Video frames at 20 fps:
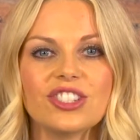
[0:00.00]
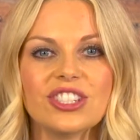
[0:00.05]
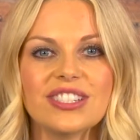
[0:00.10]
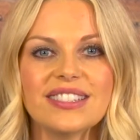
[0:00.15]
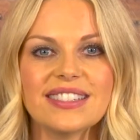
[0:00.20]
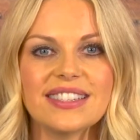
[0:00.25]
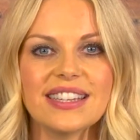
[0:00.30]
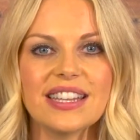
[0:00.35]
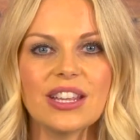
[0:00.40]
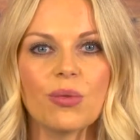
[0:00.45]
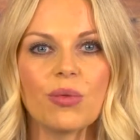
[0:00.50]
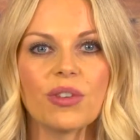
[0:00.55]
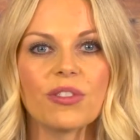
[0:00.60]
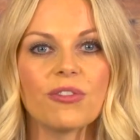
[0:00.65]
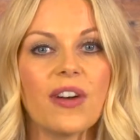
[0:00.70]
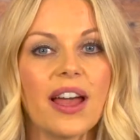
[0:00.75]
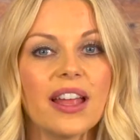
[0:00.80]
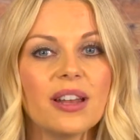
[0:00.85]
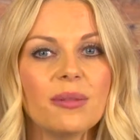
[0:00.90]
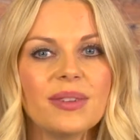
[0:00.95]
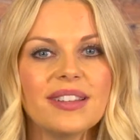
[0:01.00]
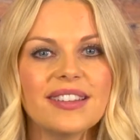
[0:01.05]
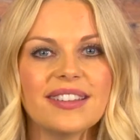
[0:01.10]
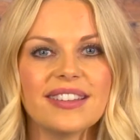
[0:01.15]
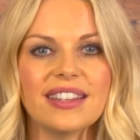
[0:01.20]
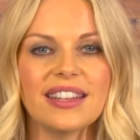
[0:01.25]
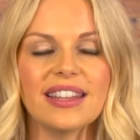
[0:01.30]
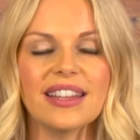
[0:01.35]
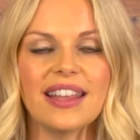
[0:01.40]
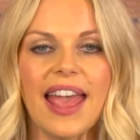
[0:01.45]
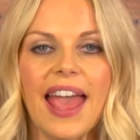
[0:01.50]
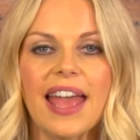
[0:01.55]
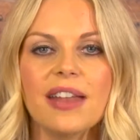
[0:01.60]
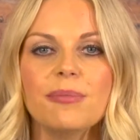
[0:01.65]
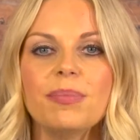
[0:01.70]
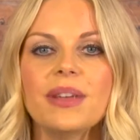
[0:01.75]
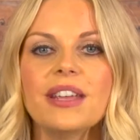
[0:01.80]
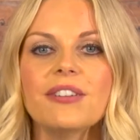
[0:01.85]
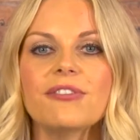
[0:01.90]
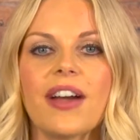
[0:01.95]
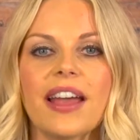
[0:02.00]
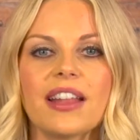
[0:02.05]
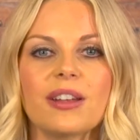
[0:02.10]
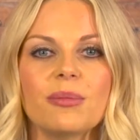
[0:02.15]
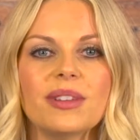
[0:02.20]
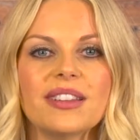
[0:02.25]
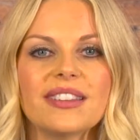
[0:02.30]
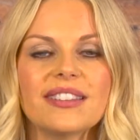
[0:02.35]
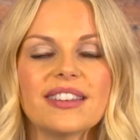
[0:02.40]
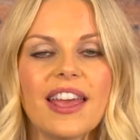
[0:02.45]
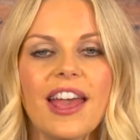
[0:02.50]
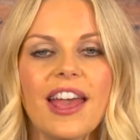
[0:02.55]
ginseng with vitamin C and B vitamins to